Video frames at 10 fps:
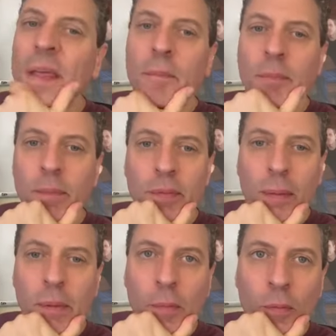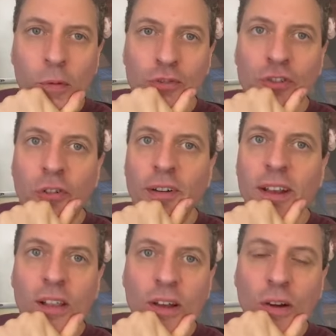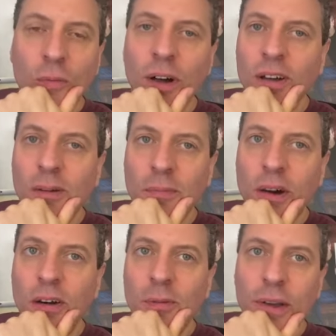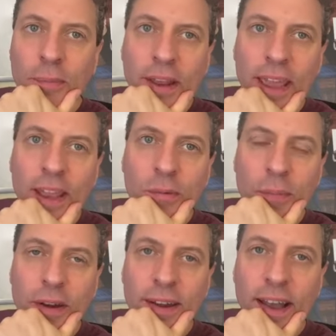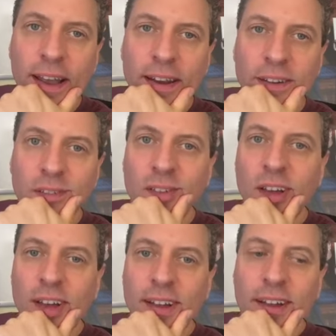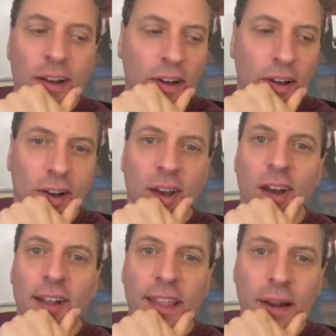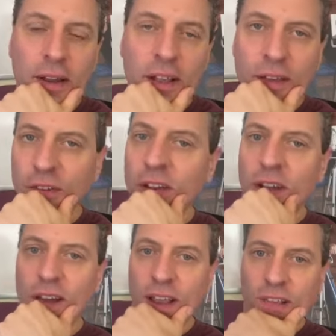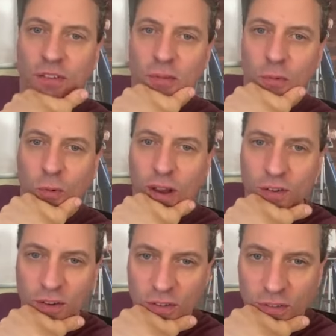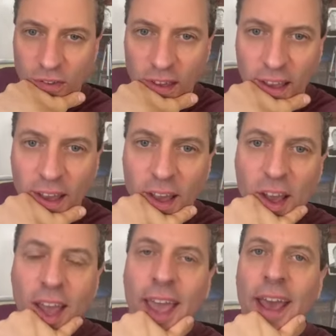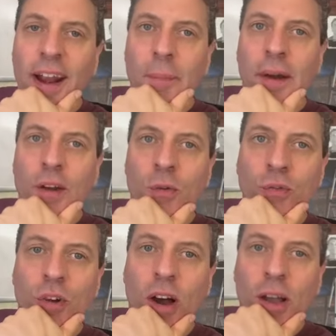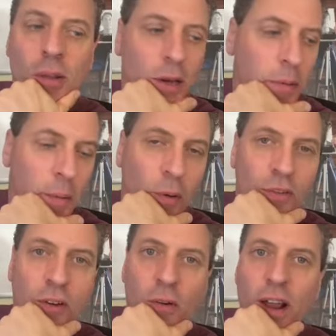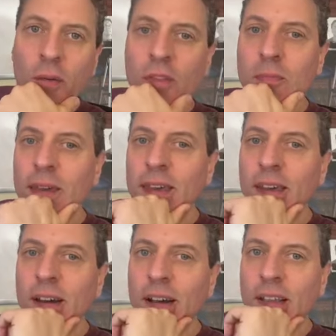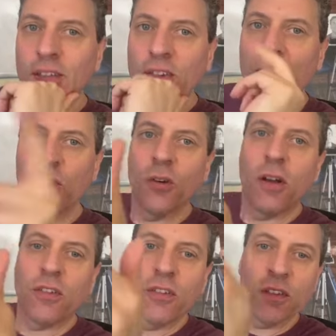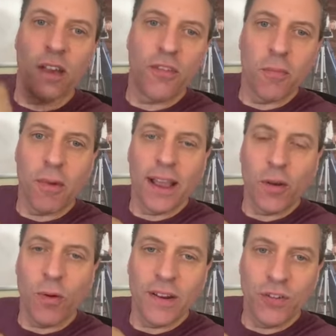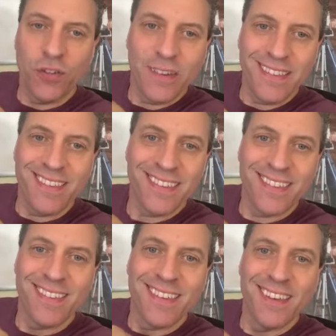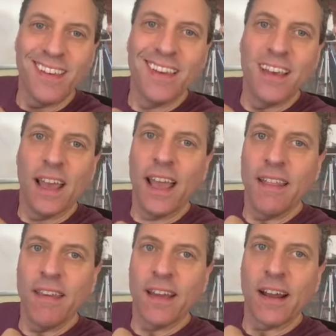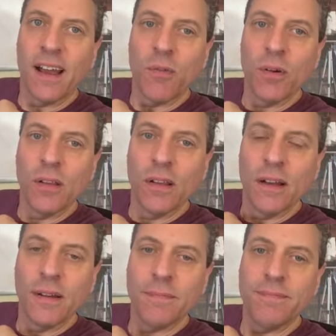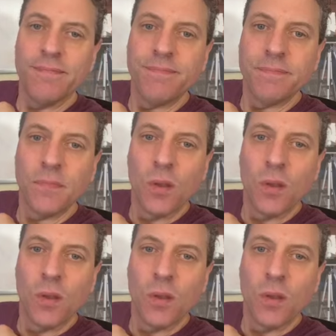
A, a couple more more join. Hello, welcome. Oh, we're up to eight. We're up to nine. Uh, and then I'm gonna give a. I'm gonna answer some questions. And I'm going to talk a little about what's going on with me. I'll answer your questions. I'll answer my questions. And then I will... Um,